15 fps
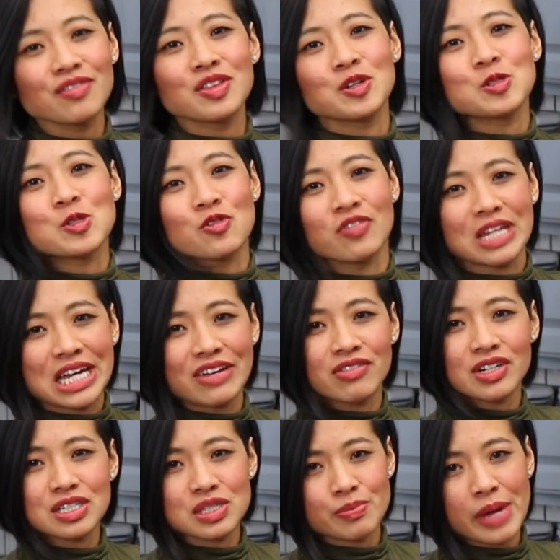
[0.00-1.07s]
of those
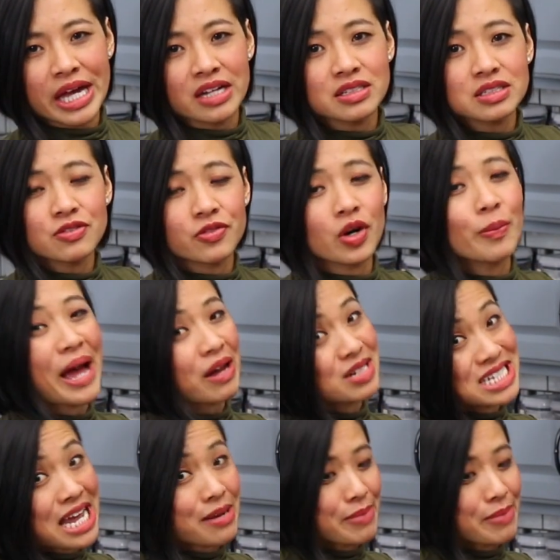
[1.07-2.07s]
flavors meld for about 10